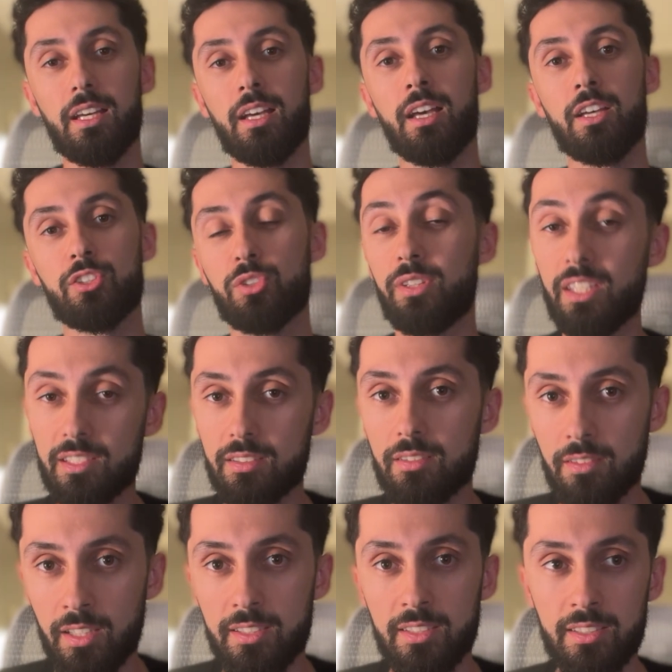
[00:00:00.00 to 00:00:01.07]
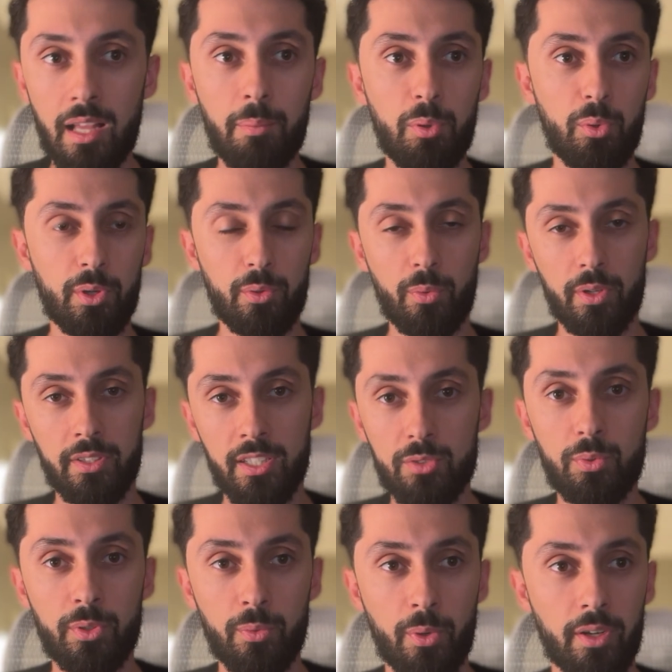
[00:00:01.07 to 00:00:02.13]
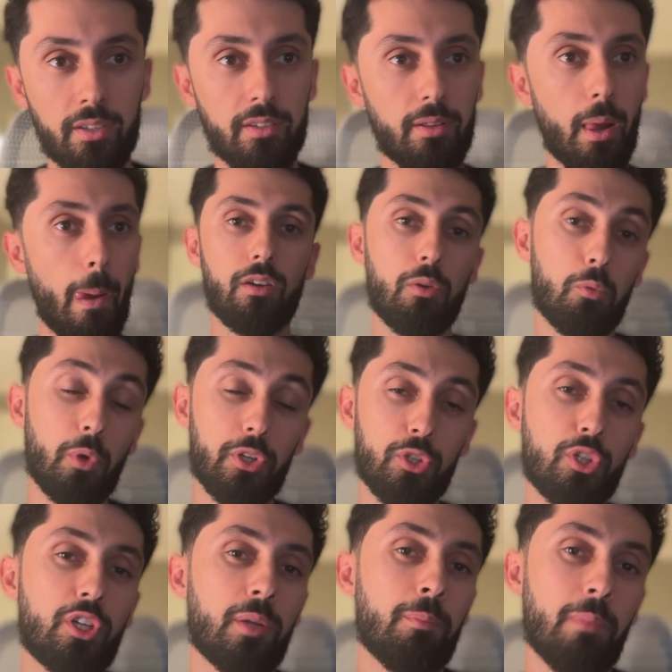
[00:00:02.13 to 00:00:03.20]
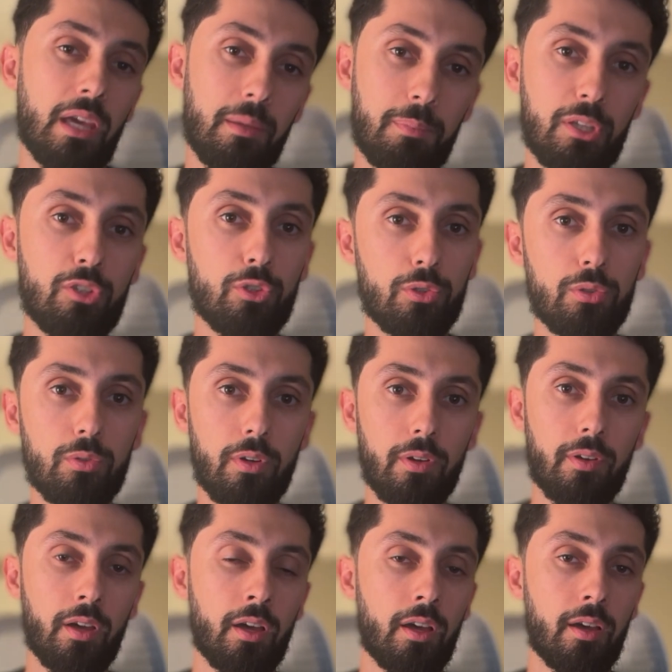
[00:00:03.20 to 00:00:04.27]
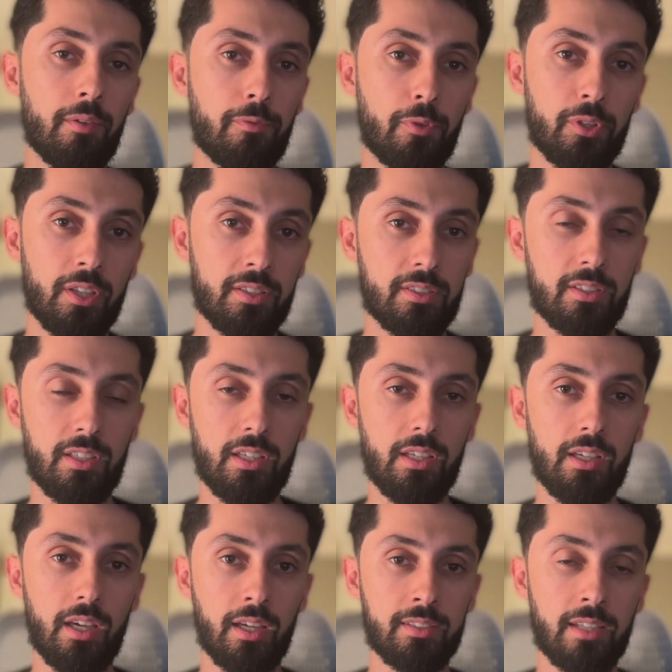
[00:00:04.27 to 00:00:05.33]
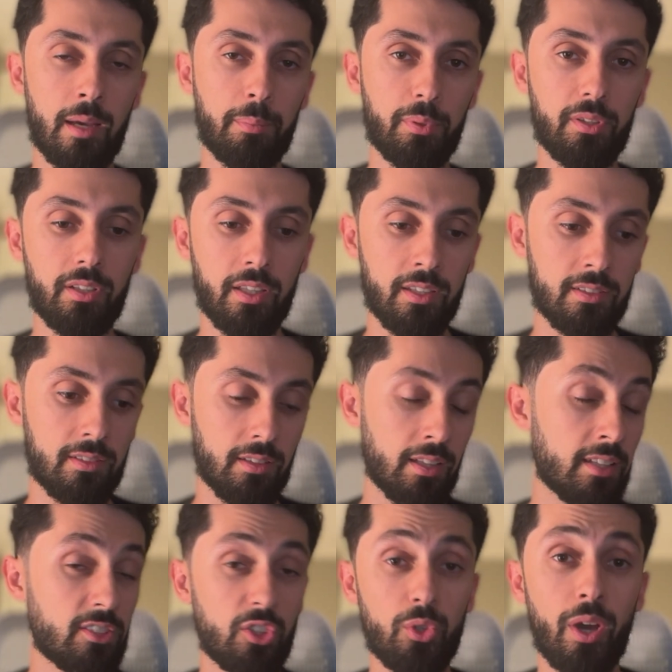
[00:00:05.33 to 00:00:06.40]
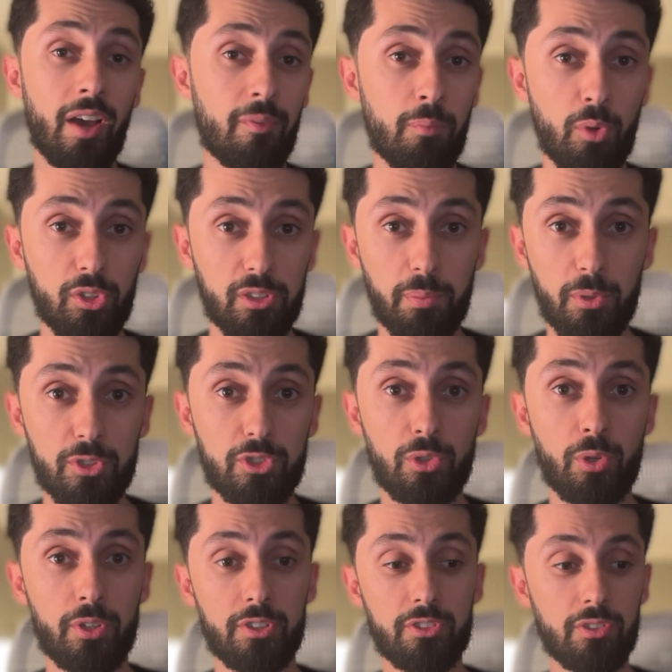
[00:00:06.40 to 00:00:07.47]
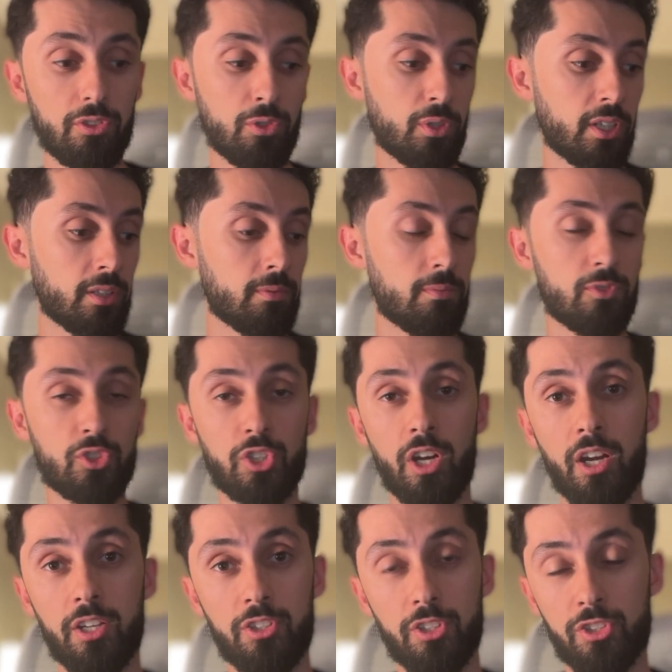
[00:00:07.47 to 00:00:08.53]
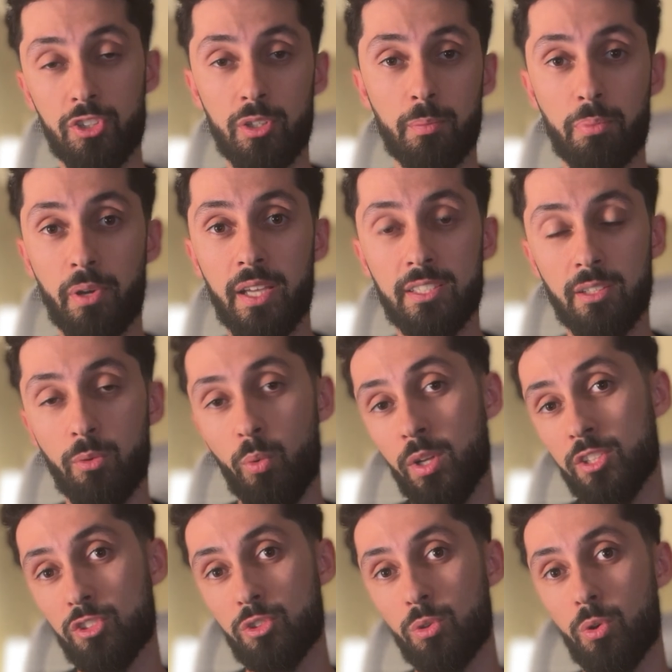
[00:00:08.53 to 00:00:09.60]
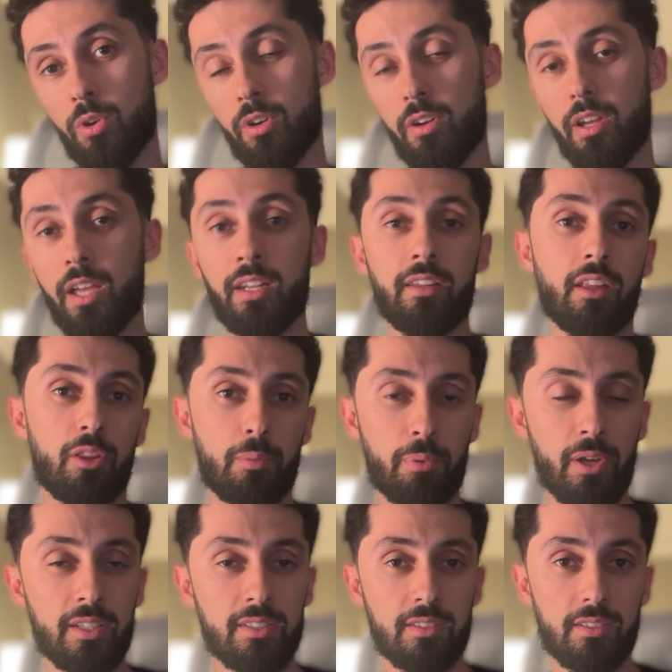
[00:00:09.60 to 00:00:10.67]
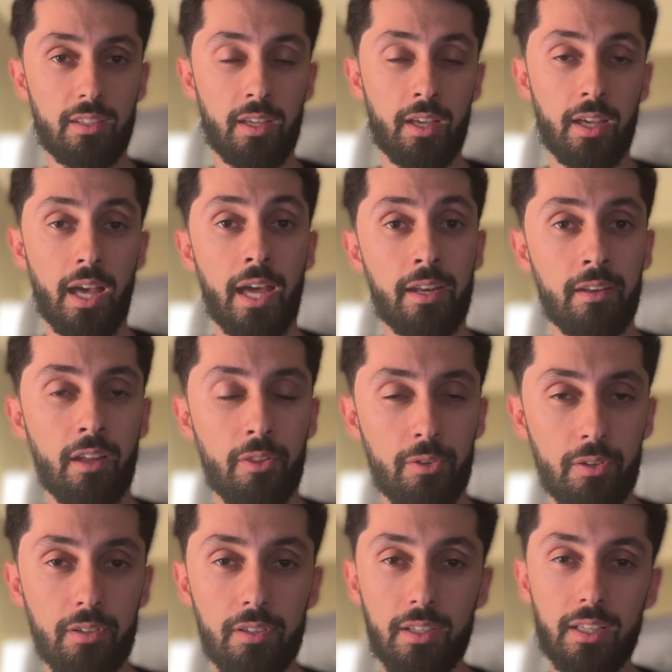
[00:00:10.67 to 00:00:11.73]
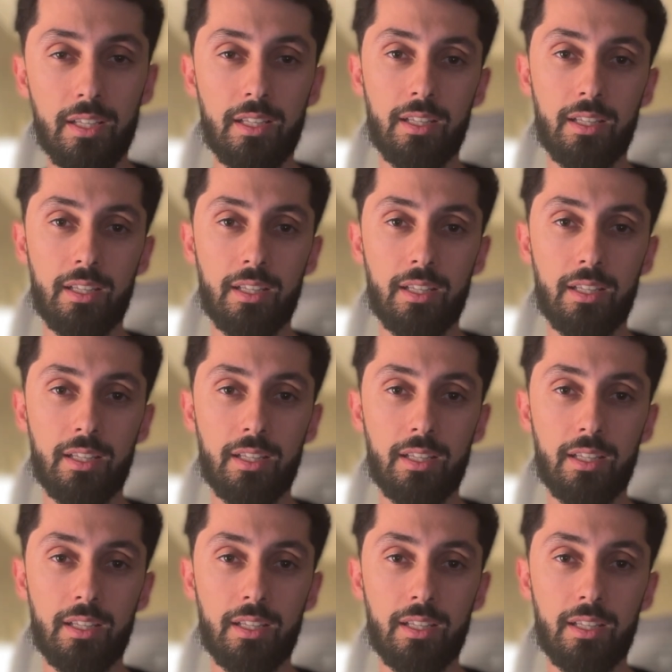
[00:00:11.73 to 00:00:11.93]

So this example wouldn't work. This wouldn't work. What you could maybe do for the ski example is, let's say you have multiple stores. You could charge a certain price at one store and another price at another.